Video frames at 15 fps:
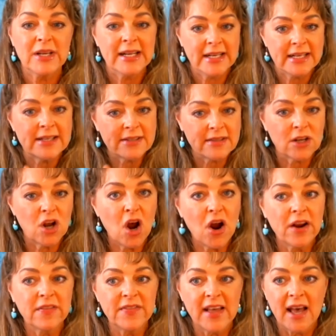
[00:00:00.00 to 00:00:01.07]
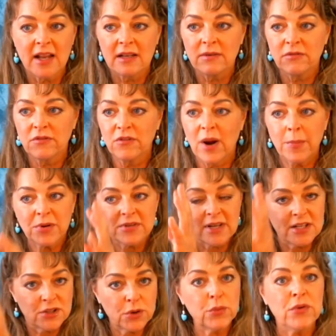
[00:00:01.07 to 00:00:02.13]
it is the card that
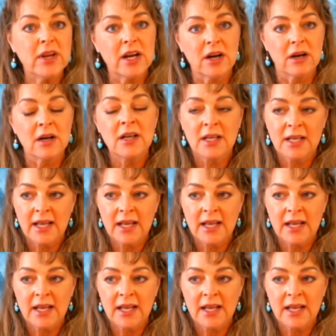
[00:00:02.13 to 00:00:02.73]
represents career,